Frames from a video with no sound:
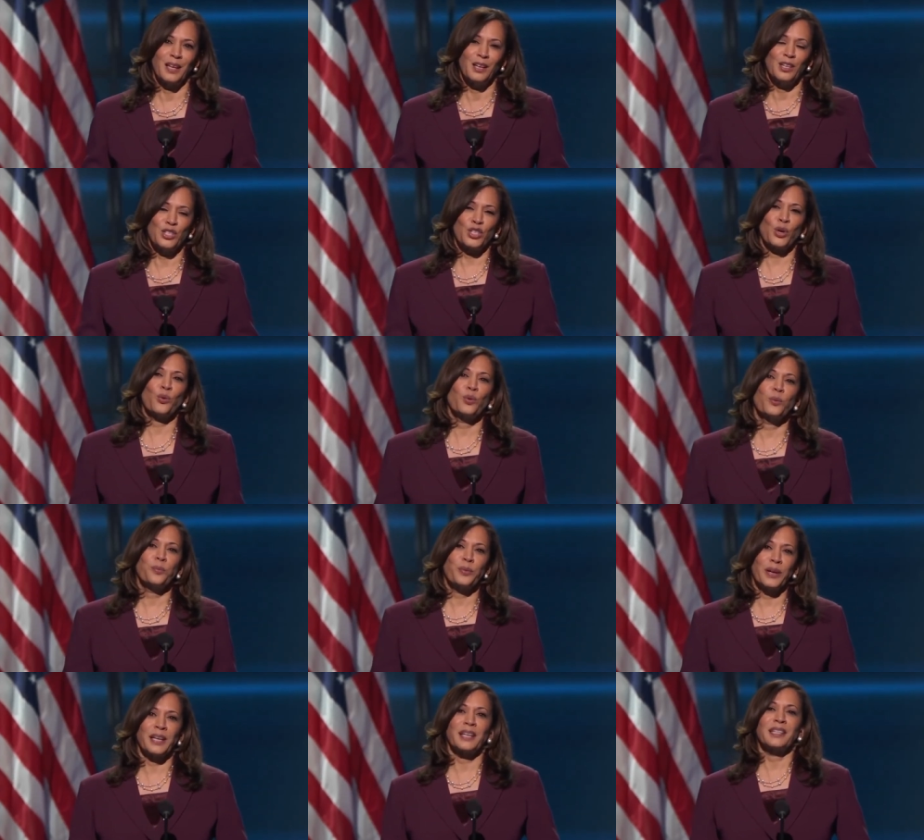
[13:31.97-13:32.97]
Joe will
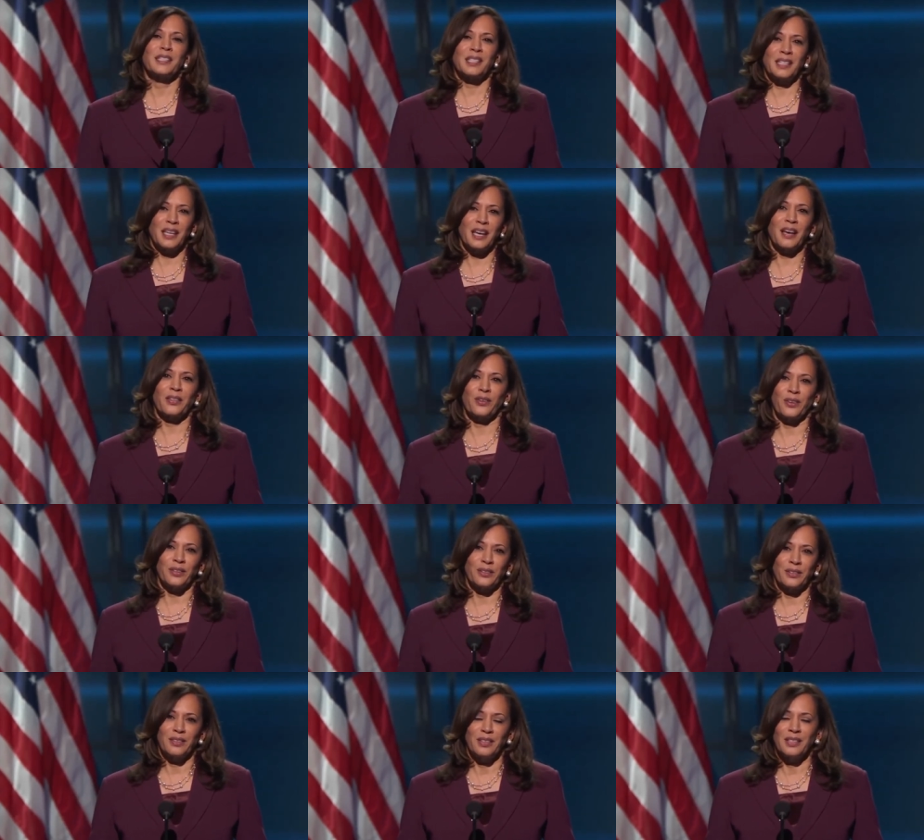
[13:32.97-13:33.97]
bring us together
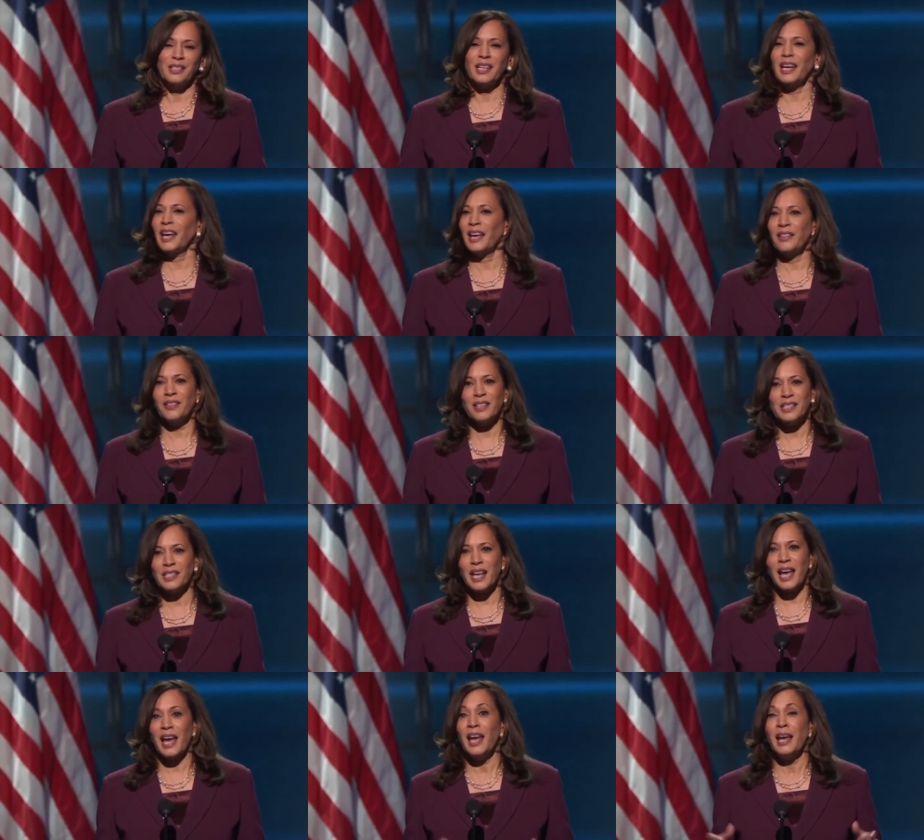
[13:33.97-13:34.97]
to end this
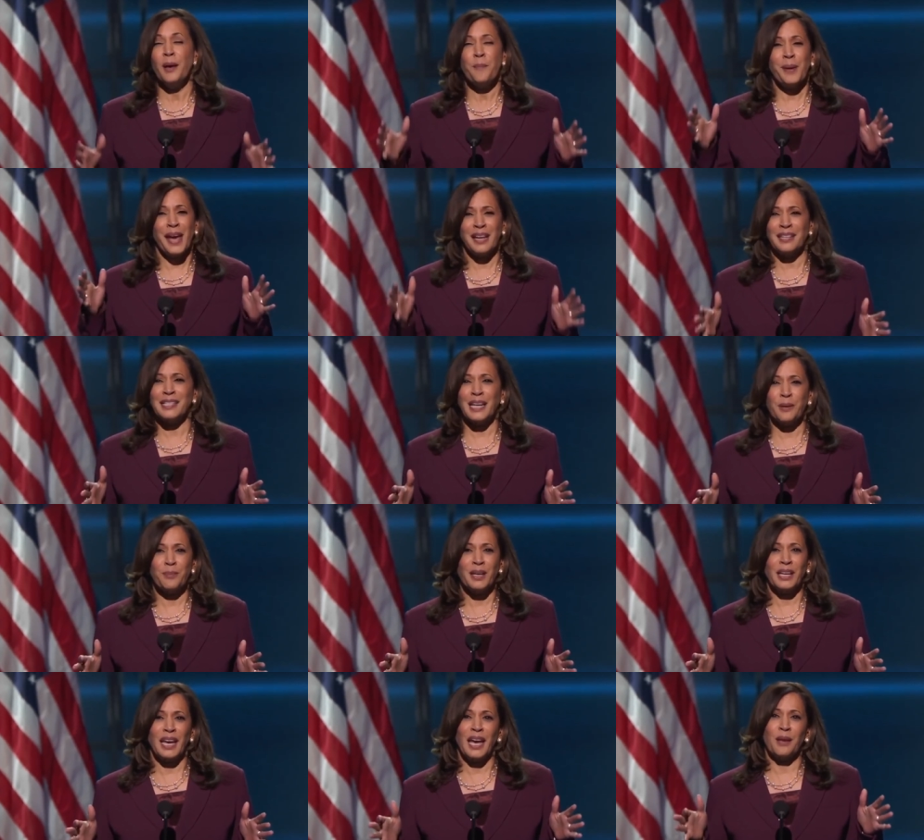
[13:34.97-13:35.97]

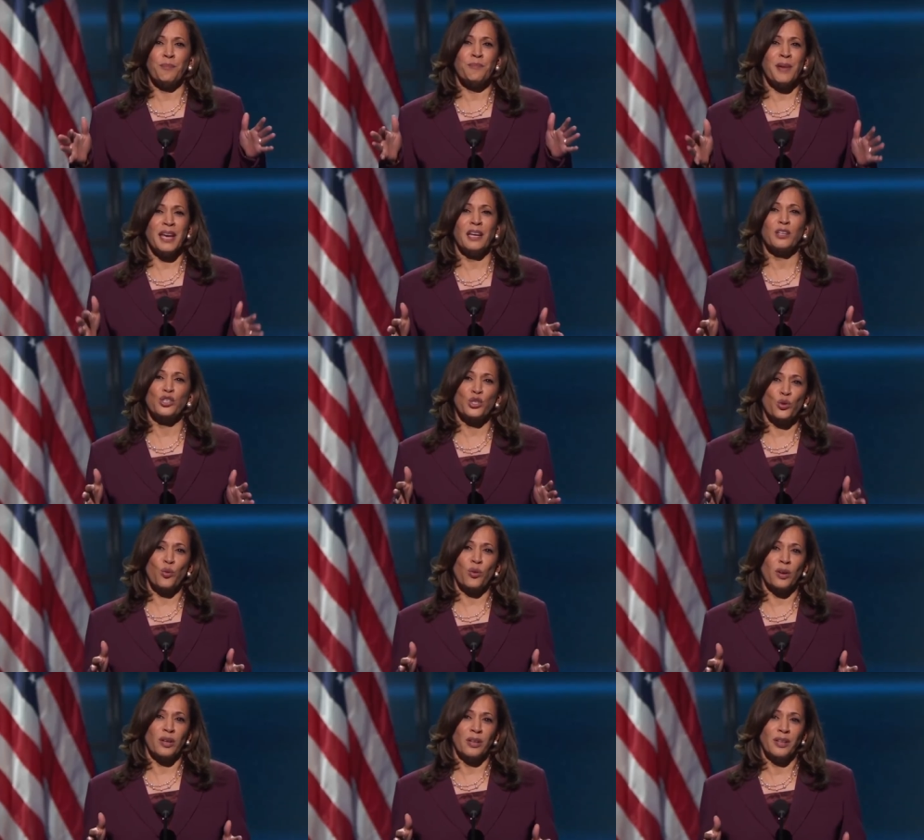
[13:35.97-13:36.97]
pandemic and make
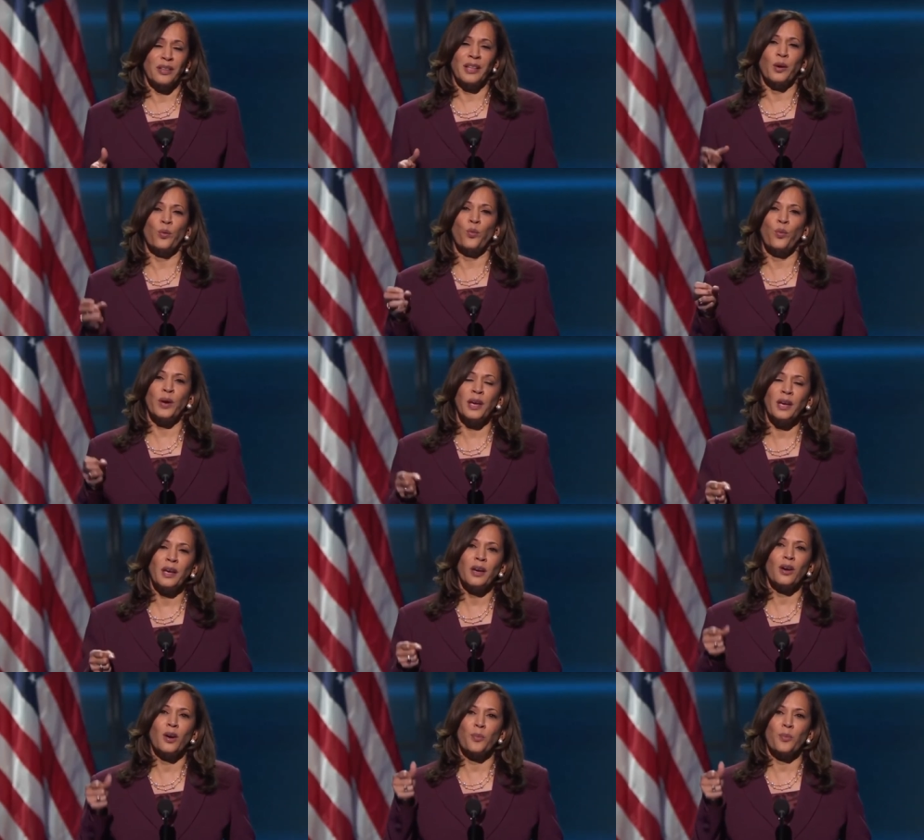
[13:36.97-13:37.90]
sure that we are